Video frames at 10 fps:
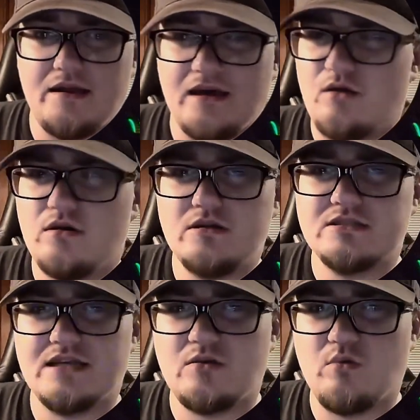I don't
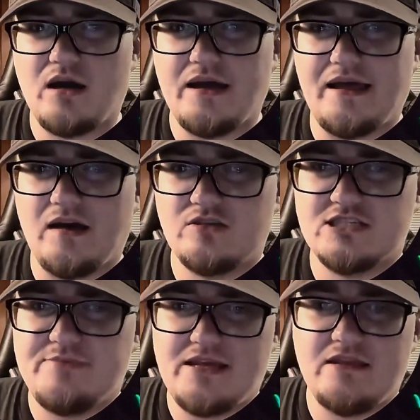understand why. I'll just
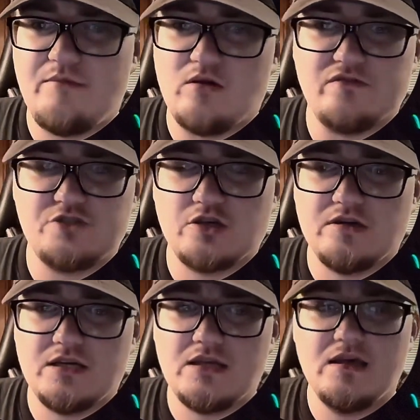be in the middle of
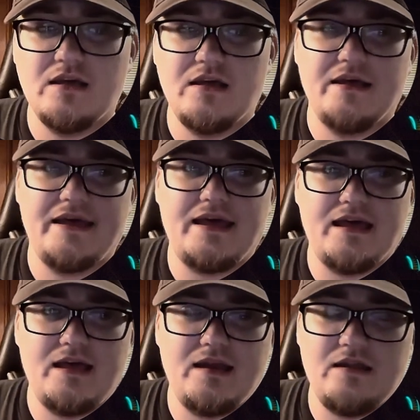drawing
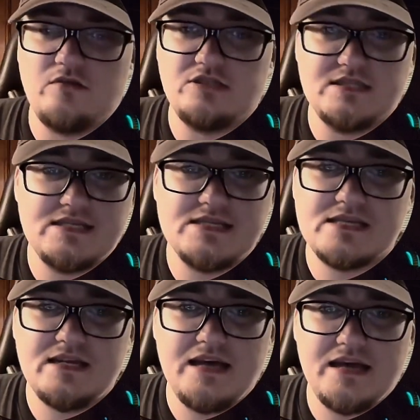and it'll just
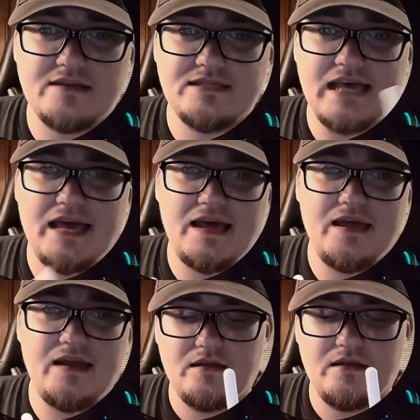disconnect
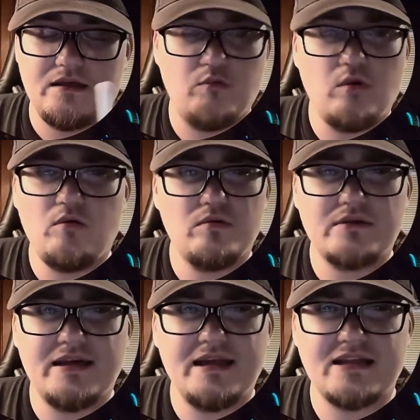and it won't
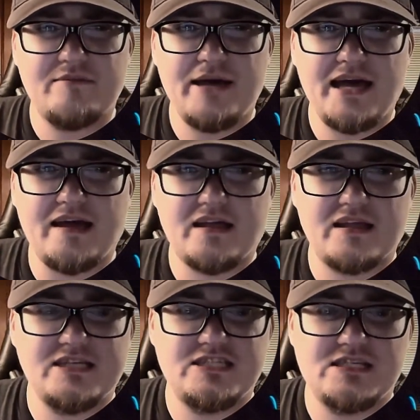connect back.
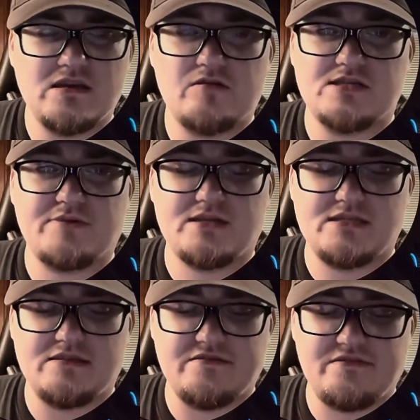It's just
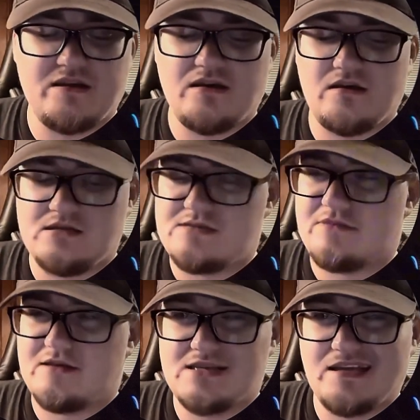unresponsive.
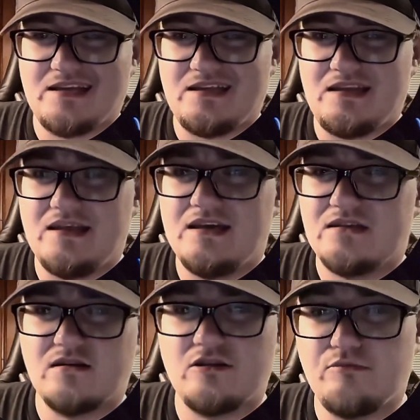Sometimes I can
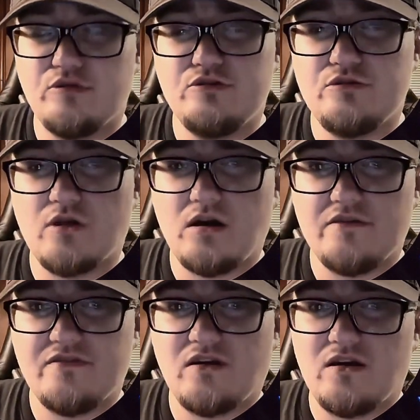turn the Bluetooth
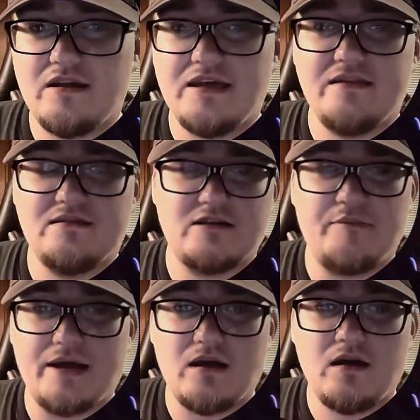off on it and then turn it
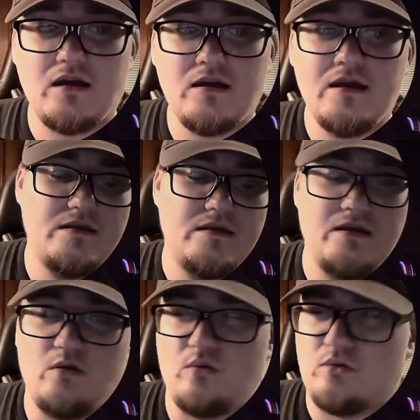back on.
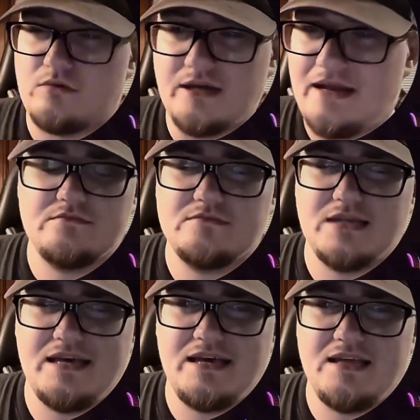It'll connect,
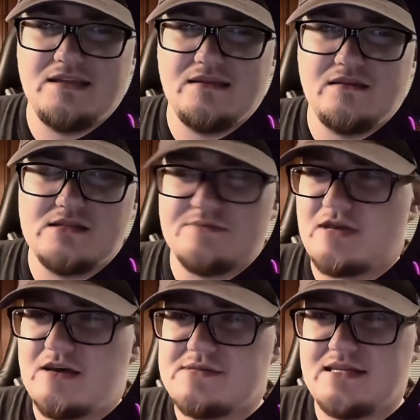and
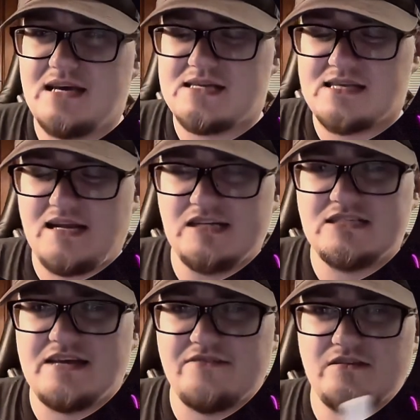sometimes it doesn't, and I just
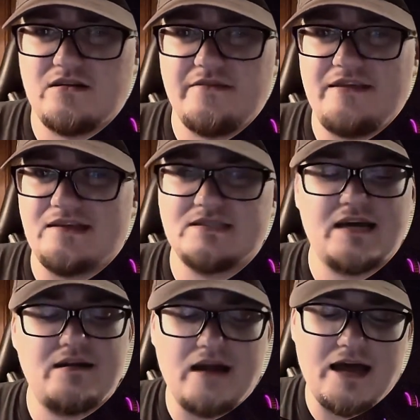have to turn the
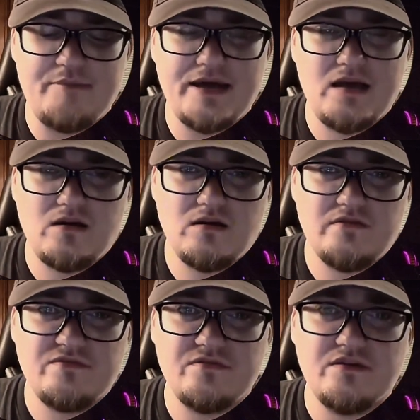entire iPad
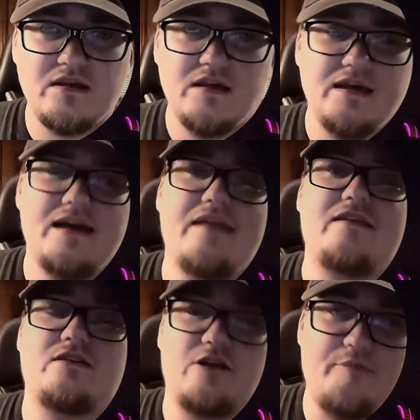off and then
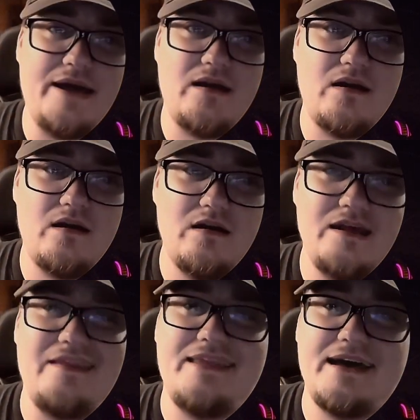turn it back on,
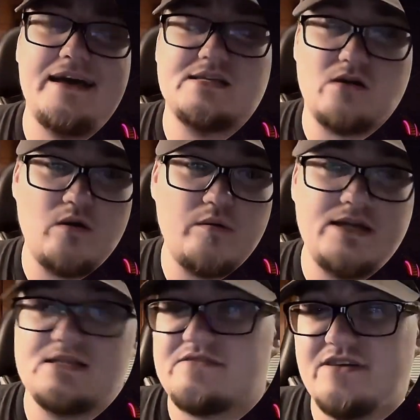and that has
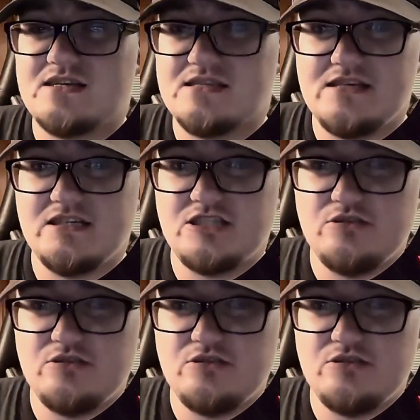always fixed the issue.